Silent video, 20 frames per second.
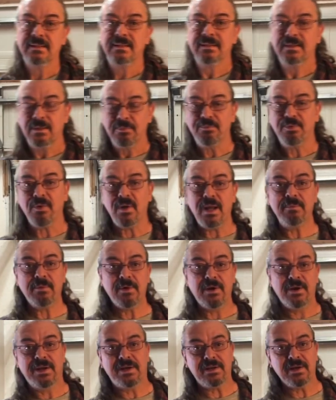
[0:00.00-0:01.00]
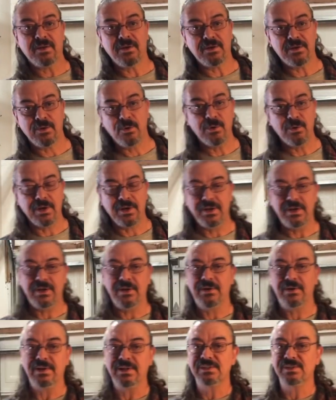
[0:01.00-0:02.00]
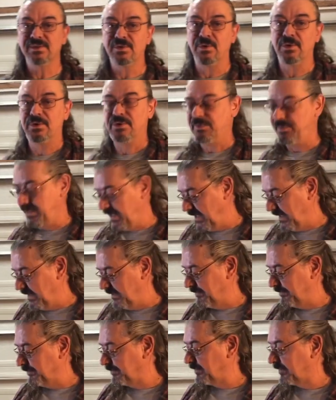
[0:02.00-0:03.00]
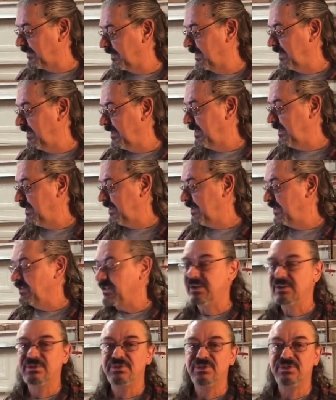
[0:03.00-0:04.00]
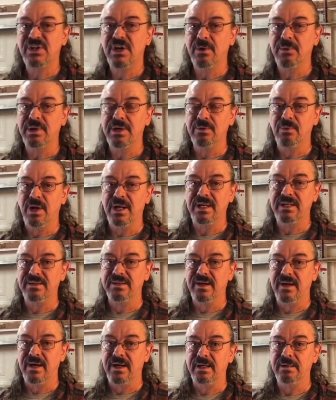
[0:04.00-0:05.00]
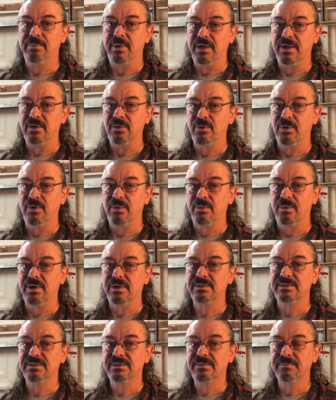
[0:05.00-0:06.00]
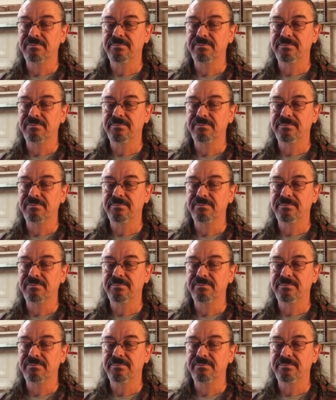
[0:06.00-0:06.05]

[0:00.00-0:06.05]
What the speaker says: the primary color going in here is going to be Cherry Red Dye by Lunar Works.